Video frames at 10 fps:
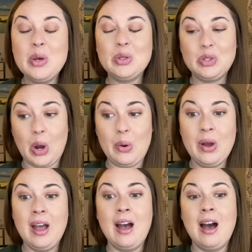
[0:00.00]
So
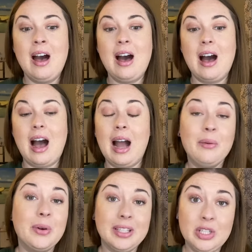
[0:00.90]
I
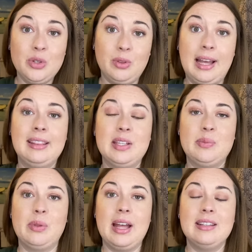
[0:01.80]
really do like this
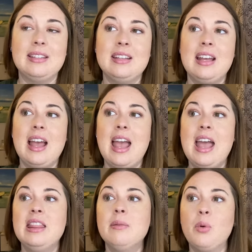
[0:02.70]
blend.
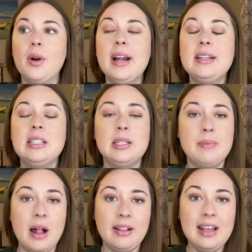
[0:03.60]
And the more I
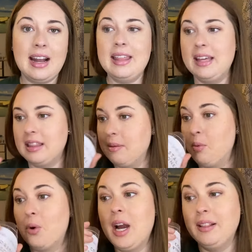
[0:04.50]
smell it, I think the
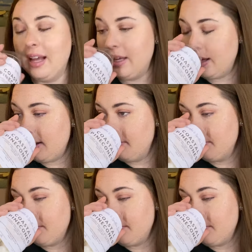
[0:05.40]
more I like it.